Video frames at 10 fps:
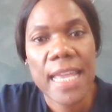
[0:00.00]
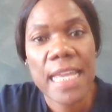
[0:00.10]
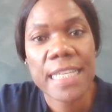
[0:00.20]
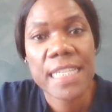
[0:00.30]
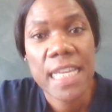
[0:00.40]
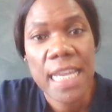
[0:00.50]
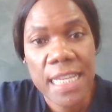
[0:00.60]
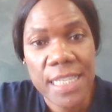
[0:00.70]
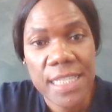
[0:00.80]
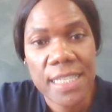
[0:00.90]
a
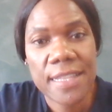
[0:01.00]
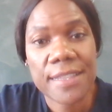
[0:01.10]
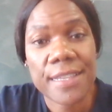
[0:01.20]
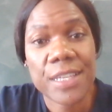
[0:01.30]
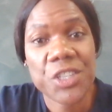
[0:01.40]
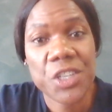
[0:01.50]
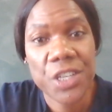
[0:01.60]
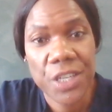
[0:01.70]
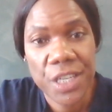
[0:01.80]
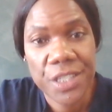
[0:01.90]
change in the
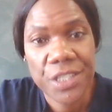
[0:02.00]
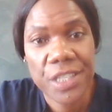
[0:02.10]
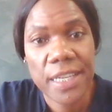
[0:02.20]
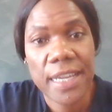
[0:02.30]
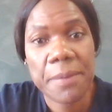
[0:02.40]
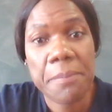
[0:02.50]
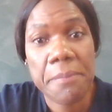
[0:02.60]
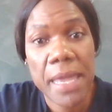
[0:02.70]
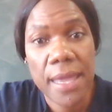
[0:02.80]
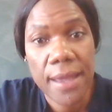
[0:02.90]
genetic
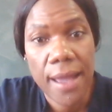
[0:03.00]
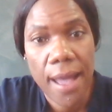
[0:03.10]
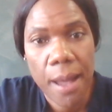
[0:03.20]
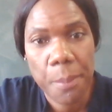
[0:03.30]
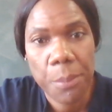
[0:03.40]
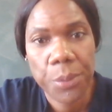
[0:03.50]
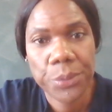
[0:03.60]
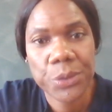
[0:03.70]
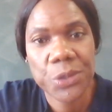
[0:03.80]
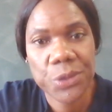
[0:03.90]
makeup
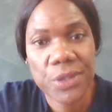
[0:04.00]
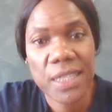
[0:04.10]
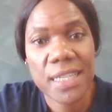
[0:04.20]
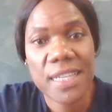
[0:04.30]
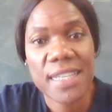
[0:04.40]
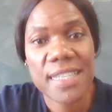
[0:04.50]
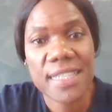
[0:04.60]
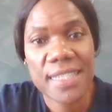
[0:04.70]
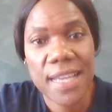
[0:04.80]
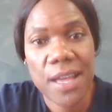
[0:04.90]
during
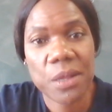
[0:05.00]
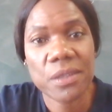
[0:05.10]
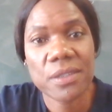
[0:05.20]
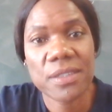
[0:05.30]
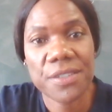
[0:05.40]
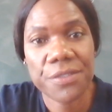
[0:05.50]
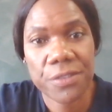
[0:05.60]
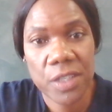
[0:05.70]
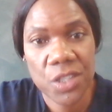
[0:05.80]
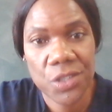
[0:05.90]
cell
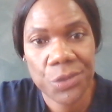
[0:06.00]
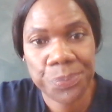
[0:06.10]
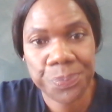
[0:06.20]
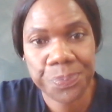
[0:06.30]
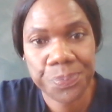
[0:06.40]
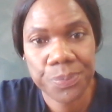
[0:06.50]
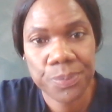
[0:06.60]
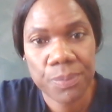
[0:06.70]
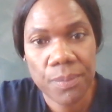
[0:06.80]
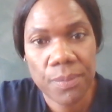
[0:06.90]
division.
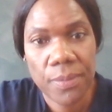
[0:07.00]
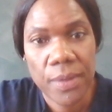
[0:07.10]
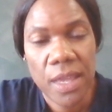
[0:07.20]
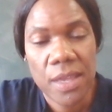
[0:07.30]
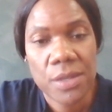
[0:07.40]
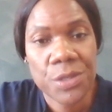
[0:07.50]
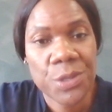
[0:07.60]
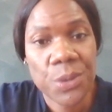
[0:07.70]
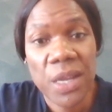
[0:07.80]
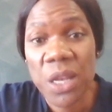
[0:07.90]

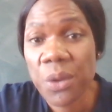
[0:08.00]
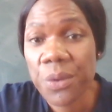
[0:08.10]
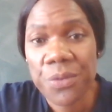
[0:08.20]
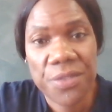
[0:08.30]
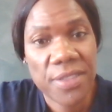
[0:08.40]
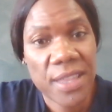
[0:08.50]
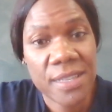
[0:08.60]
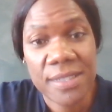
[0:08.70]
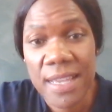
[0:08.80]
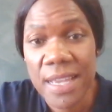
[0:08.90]
So a lot of
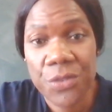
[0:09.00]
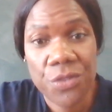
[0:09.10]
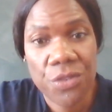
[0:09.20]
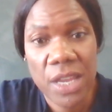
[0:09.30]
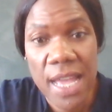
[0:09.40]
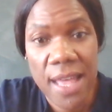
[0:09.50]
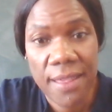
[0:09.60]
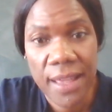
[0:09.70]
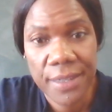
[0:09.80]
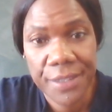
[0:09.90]
things can trigger
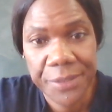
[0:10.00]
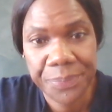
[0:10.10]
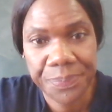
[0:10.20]
that.